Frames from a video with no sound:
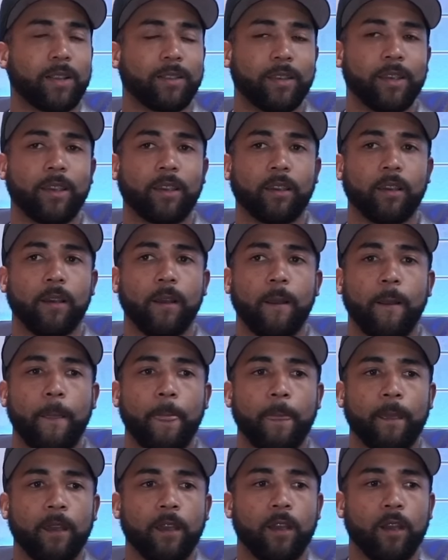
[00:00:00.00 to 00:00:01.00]
I think
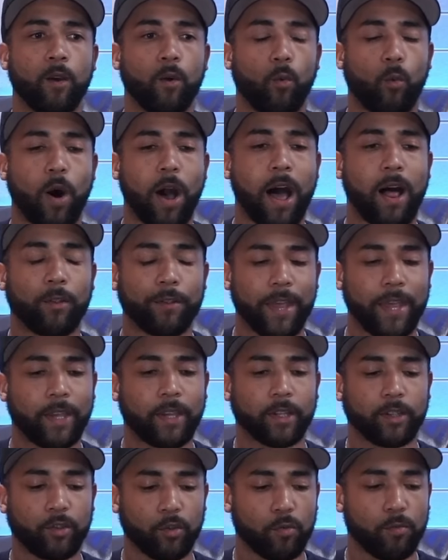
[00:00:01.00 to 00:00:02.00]
while they
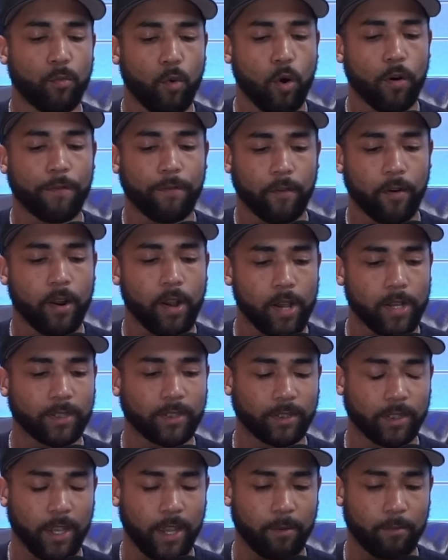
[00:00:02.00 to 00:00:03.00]
could do more for
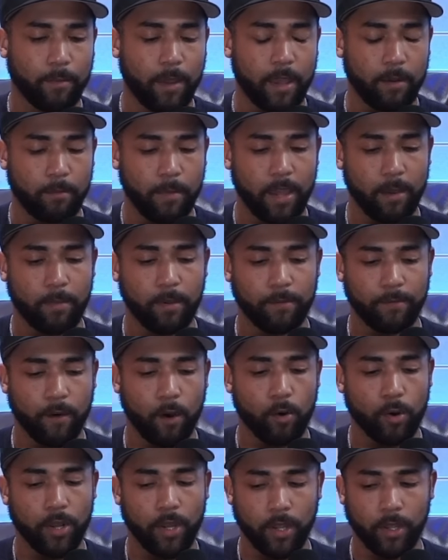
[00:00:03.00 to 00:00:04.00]
us, and and maybe
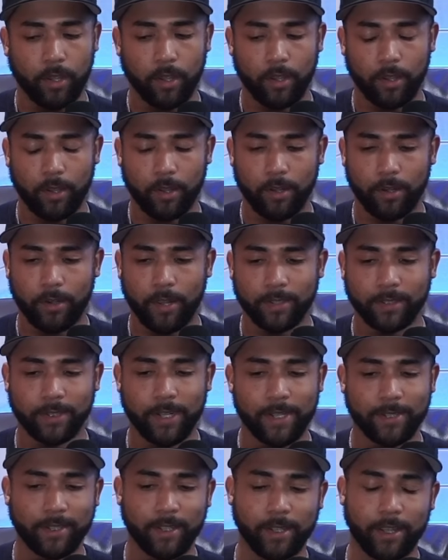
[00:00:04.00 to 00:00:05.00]
voting
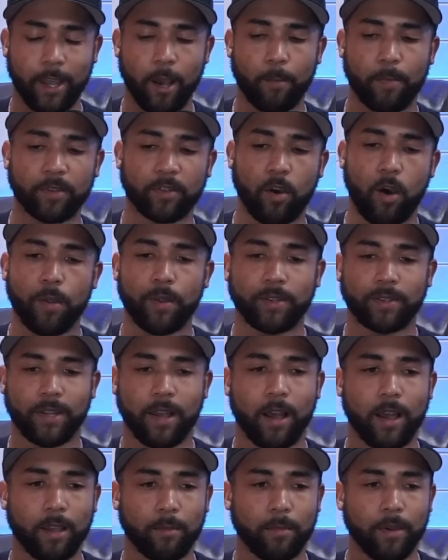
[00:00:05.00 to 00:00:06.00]
doesn't necessarily help us all the
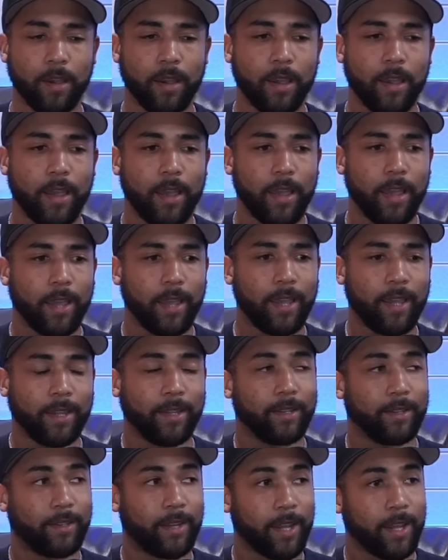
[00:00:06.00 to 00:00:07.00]
time,
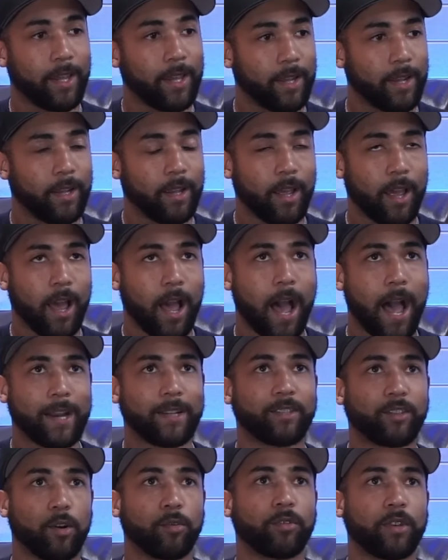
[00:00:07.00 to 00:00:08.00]
it did. I
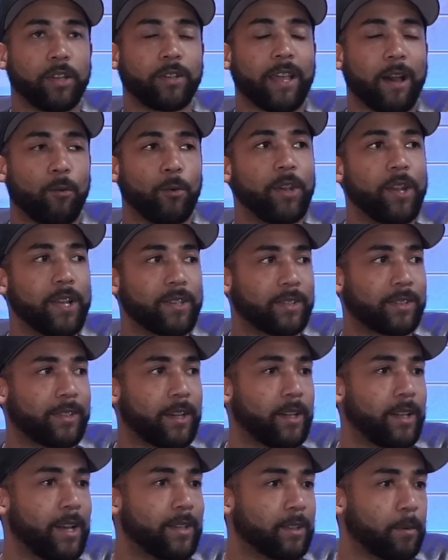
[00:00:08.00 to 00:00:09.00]
just don't think that we
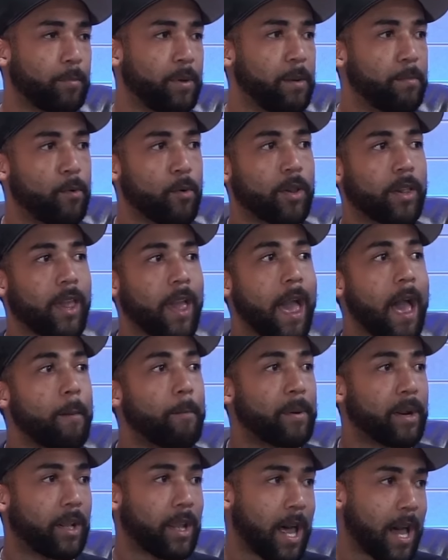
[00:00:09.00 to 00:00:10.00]
necessarily as a people
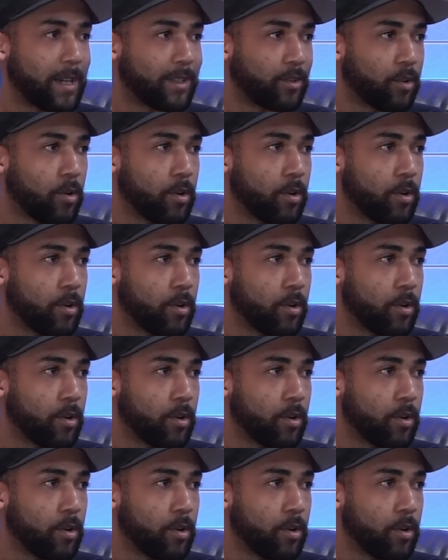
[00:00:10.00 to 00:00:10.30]
capitalized